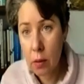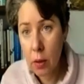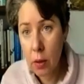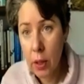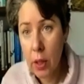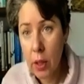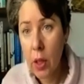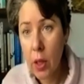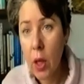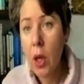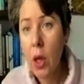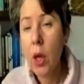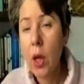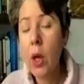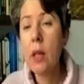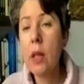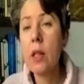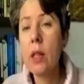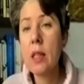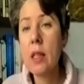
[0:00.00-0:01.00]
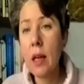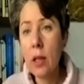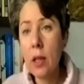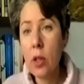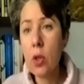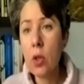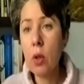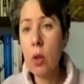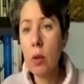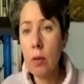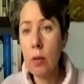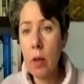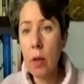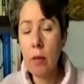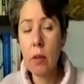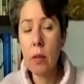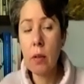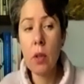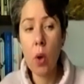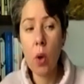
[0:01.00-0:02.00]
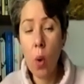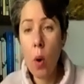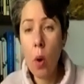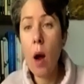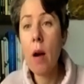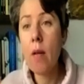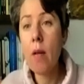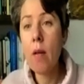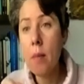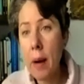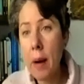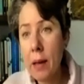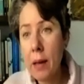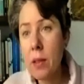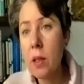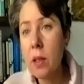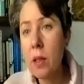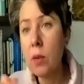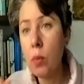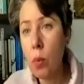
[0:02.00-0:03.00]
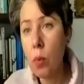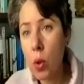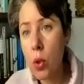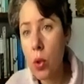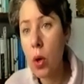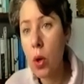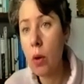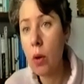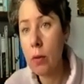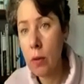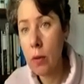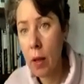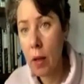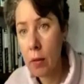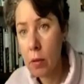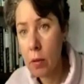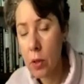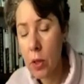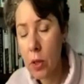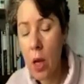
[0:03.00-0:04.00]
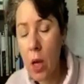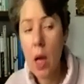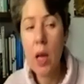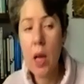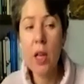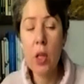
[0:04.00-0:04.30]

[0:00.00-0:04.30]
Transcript: Okay, this hydrosol of lavender or aromatic water of lavender